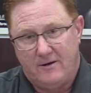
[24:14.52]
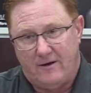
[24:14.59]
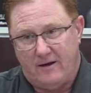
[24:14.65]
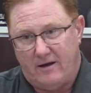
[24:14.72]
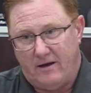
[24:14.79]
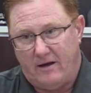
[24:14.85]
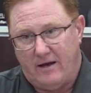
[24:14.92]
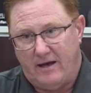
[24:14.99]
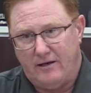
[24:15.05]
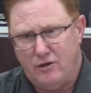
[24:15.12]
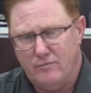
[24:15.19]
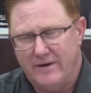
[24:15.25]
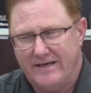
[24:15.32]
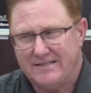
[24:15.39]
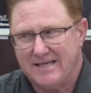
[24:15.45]
And
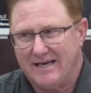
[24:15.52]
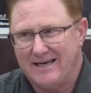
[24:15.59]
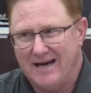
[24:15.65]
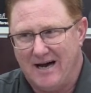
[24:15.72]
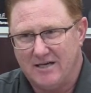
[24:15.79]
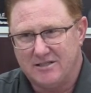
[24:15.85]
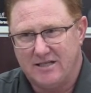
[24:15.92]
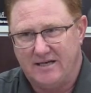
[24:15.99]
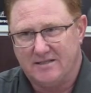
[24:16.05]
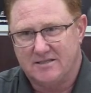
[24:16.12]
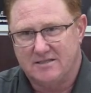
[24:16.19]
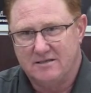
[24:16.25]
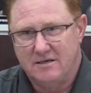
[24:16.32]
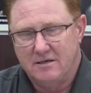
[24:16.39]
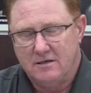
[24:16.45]
you may say, gosh,
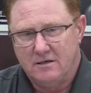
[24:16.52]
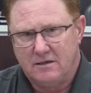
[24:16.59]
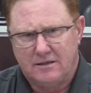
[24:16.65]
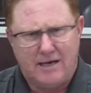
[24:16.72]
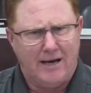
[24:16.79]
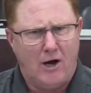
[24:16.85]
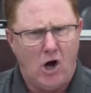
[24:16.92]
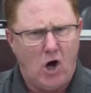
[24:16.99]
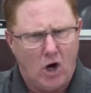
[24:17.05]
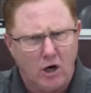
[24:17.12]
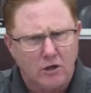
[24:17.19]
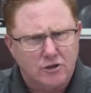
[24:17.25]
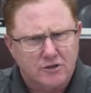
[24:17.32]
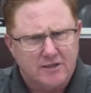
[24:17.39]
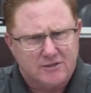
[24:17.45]
that's kind of
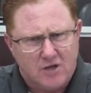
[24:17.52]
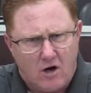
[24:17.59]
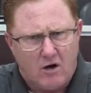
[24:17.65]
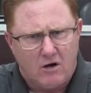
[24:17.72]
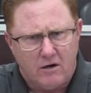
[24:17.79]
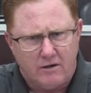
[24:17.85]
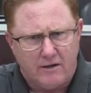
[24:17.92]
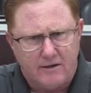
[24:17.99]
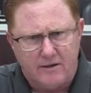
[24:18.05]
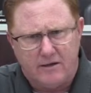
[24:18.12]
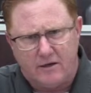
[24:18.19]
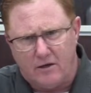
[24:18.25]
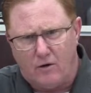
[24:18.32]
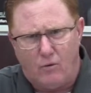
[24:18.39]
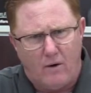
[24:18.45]
harsh. That's hard.
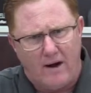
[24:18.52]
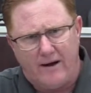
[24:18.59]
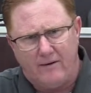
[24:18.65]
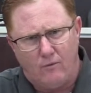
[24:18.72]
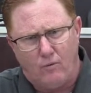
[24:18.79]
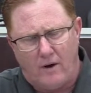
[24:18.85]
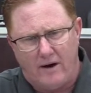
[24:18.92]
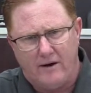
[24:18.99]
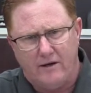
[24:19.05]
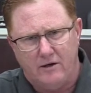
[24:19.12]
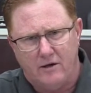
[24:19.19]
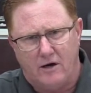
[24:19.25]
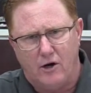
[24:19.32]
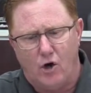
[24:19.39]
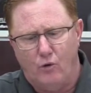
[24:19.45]
Why are you
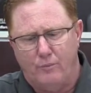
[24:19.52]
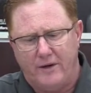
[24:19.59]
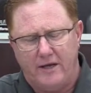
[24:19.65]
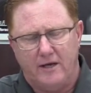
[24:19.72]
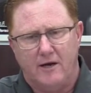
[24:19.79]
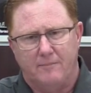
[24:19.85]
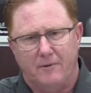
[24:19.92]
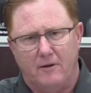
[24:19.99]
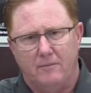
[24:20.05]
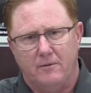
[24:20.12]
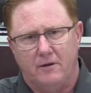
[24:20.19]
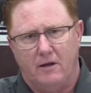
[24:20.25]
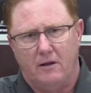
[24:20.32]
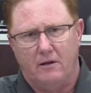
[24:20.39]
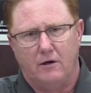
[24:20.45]
not opening up
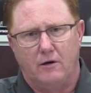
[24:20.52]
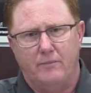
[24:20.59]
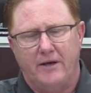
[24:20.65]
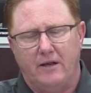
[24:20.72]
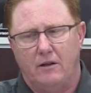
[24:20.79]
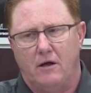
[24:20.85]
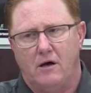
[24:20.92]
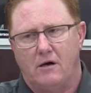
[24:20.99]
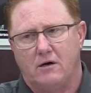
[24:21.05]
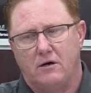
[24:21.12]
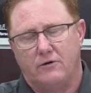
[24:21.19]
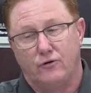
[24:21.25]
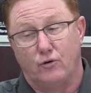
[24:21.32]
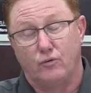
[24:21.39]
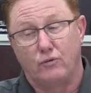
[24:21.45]
a little bit
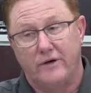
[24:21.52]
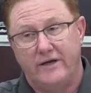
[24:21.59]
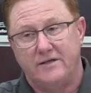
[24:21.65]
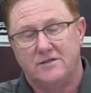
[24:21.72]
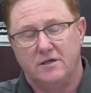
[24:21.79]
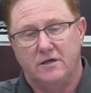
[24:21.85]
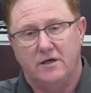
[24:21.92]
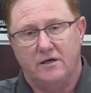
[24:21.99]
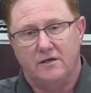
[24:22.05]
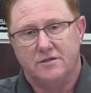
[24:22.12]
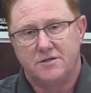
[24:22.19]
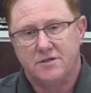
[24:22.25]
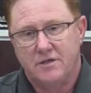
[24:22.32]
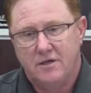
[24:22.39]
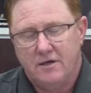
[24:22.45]
longer? The reason
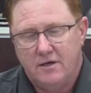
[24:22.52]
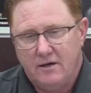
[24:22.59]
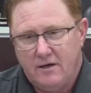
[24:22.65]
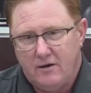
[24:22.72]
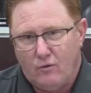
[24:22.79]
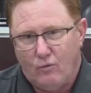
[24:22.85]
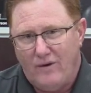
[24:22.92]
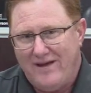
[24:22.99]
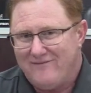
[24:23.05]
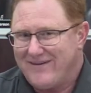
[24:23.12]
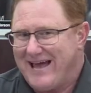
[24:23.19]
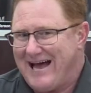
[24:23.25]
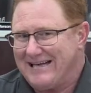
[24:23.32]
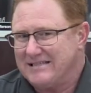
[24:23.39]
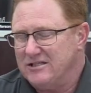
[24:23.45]
is we've
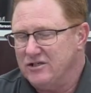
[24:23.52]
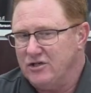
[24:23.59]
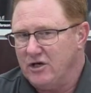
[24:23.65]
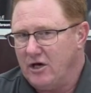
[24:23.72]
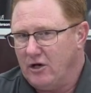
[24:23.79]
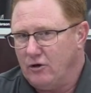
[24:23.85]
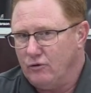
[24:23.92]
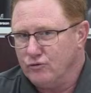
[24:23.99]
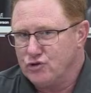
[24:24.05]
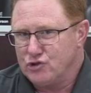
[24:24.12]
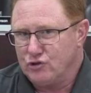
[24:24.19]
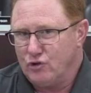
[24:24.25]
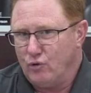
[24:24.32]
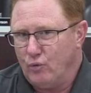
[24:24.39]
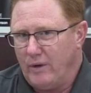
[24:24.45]
got to know
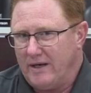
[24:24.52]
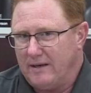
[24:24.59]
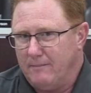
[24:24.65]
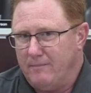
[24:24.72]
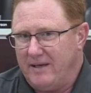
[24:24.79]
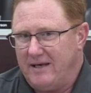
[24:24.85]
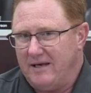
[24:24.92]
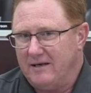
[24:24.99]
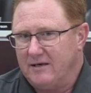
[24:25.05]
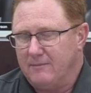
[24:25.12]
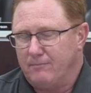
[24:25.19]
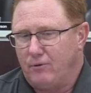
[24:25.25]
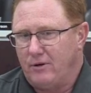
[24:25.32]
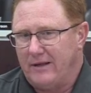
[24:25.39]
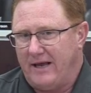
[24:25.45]
so that we can begin to
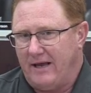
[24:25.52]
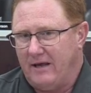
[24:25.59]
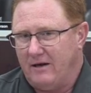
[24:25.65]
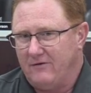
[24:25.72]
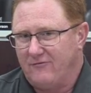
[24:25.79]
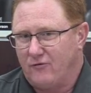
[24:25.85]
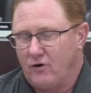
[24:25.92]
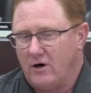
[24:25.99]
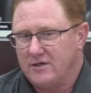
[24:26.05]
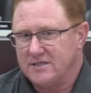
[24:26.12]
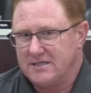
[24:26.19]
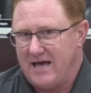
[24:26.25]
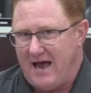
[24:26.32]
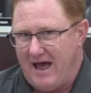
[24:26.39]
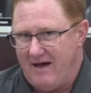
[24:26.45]
plan for our
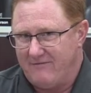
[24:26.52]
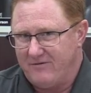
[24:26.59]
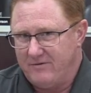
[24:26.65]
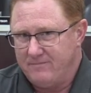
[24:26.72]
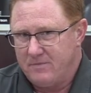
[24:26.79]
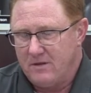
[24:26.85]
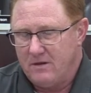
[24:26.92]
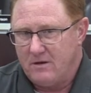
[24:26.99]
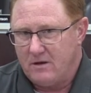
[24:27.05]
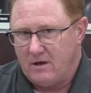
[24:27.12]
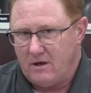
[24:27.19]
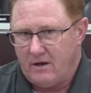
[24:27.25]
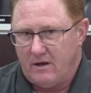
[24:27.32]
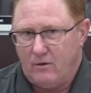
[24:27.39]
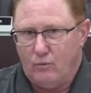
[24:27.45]
staff.
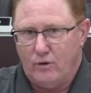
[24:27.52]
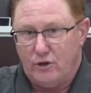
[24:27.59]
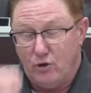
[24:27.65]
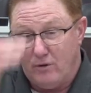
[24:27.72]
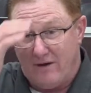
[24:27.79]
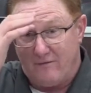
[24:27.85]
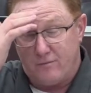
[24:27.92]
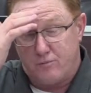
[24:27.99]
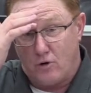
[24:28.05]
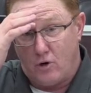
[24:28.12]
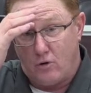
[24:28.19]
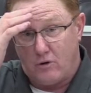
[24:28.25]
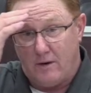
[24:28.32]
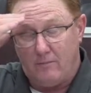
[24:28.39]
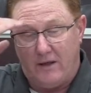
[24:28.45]
When you have a
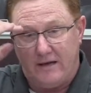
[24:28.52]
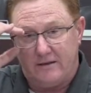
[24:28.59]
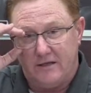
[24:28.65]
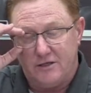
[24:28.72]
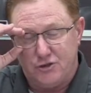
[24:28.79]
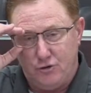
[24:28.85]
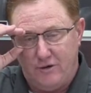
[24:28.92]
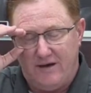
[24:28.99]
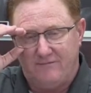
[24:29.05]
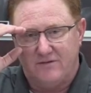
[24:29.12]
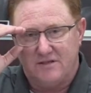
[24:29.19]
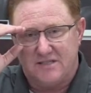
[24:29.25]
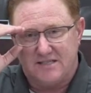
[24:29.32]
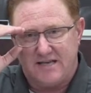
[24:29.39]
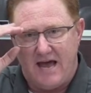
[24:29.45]
program like this, you have
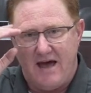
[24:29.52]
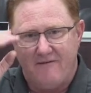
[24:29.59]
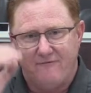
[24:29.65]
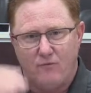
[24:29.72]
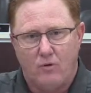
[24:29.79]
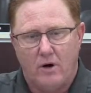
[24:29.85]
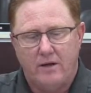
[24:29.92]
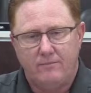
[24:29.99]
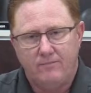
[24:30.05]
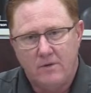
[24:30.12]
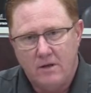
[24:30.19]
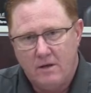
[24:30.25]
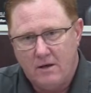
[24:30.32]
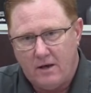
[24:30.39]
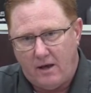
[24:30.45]
to staff for it,
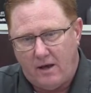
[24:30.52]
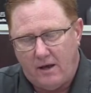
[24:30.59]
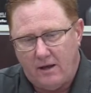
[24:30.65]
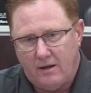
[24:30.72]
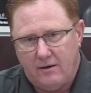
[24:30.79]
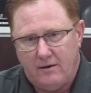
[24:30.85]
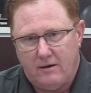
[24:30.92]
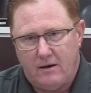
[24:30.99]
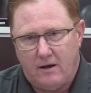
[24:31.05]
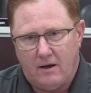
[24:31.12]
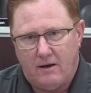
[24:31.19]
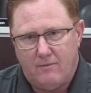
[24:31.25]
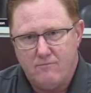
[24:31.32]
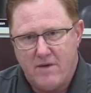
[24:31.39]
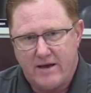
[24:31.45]
and
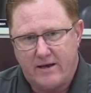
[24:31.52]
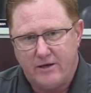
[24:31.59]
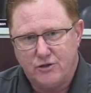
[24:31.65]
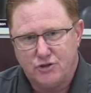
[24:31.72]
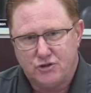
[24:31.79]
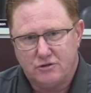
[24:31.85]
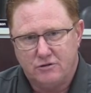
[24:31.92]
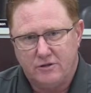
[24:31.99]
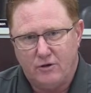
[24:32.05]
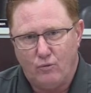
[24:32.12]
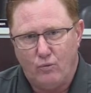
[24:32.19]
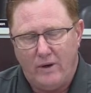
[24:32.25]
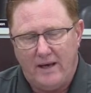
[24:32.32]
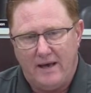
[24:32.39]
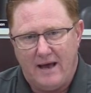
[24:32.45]
making sure that
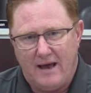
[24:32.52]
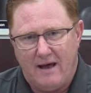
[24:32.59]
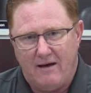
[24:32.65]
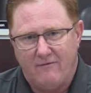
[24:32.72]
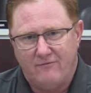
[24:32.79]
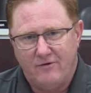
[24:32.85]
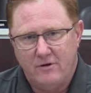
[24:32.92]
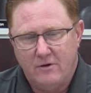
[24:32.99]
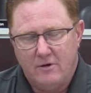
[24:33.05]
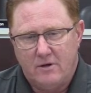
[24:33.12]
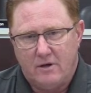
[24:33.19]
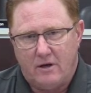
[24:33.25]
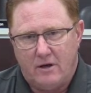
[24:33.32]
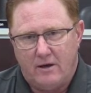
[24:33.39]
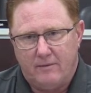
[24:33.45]
we have
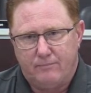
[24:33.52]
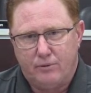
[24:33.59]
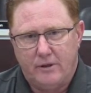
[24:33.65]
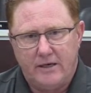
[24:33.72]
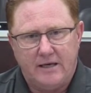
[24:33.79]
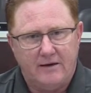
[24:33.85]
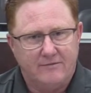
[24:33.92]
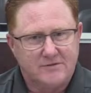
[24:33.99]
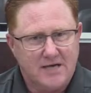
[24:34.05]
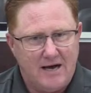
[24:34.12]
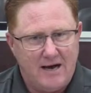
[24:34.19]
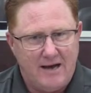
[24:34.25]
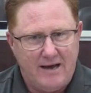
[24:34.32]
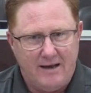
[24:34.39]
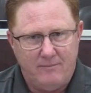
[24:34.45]
plenty of
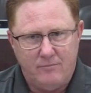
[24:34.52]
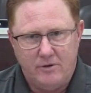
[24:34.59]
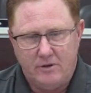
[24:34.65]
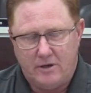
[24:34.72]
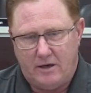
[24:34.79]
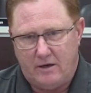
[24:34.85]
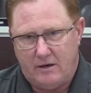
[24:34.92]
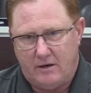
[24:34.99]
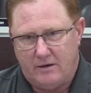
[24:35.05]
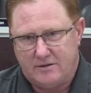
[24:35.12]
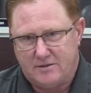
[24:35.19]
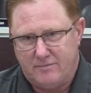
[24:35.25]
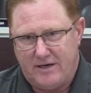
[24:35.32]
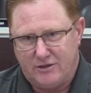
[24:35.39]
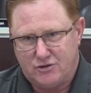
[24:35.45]
time
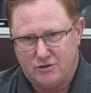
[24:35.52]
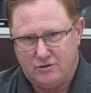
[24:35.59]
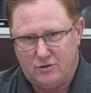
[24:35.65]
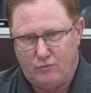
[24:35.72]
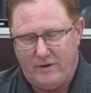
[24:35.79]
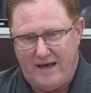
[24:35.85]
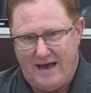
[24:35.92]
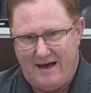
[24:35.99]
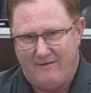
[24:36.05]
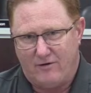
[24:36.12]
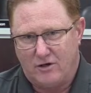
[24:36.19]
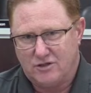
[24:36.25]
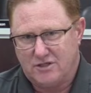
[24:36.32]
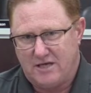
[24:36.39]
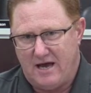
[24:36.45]
to make sure that we have
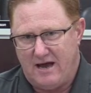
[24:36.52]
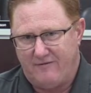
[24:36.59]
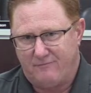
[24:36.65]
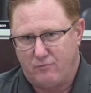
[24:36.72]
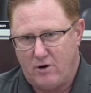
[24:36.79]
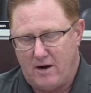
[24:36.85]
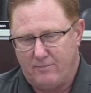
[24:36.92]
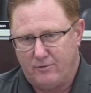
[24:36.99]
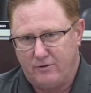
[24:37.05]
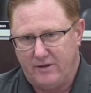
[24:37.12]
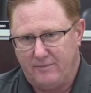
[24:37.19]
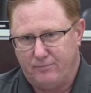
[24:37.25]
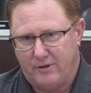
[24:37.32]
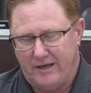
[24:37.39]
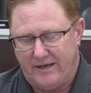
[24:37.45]
our staff
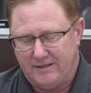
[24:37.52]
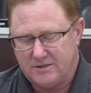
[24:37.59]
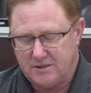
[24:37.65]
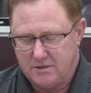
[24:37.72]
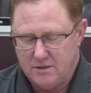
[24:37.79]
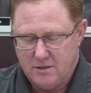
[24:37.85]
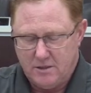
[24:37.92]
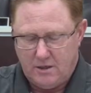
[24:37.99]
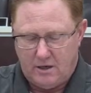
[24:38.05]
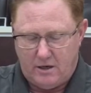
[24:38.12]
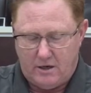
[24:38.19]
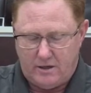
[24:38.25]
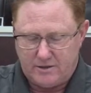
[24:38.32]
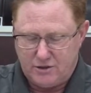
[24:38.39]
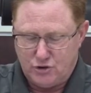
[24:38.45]
properly placed
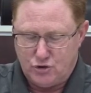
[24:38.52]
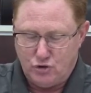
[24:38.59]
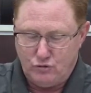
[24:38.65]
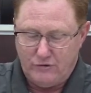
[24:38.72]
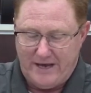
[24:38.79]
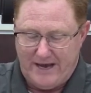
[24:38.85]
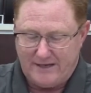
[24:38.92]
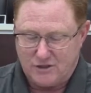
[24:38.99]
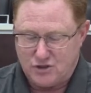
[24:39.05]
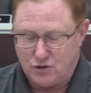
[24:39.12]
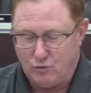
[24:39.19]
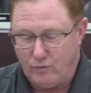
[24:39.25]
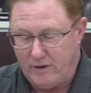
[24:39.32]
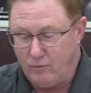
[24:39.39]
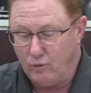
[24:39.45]
to do that. So
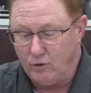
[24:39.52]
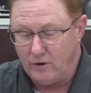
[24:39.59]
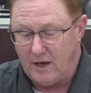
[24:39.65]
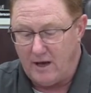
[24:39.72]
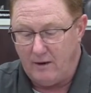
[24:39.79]
we will